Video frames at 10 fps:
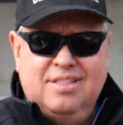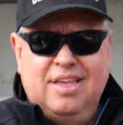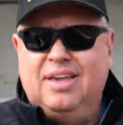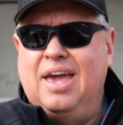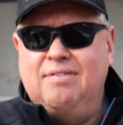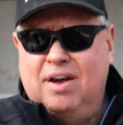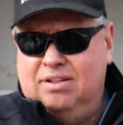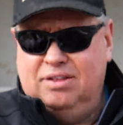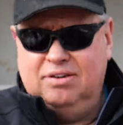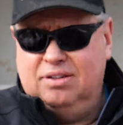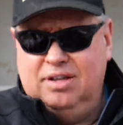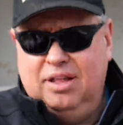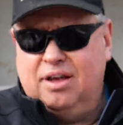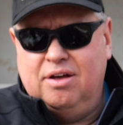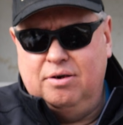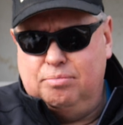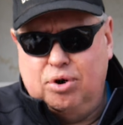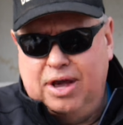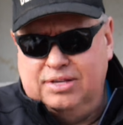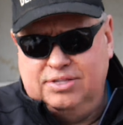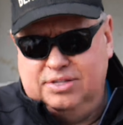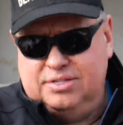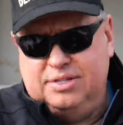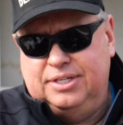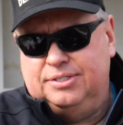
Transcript: They gave out literally like 100 prizes,